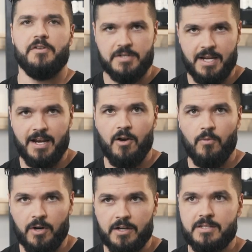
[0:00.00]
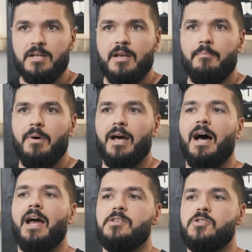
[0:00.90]
understand how it works, but
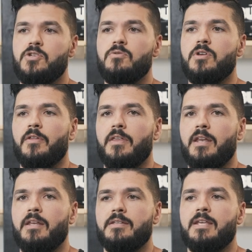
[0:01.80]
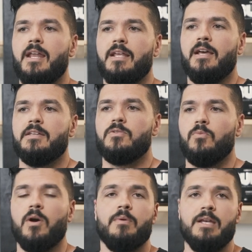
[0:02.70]
I do know that it is getting us to
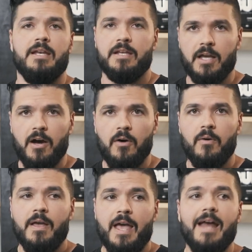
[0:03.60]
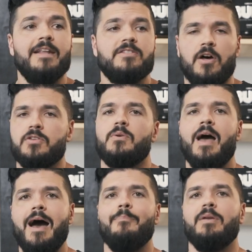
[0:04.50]
where we need to go, and it's also
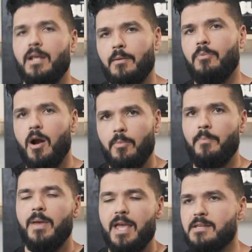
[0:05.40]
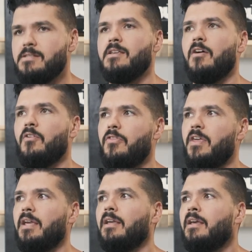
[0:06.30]
happening at a proper pace. The other
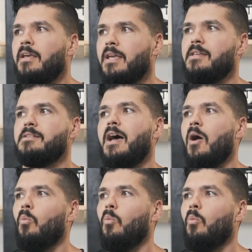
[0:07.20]
thing is I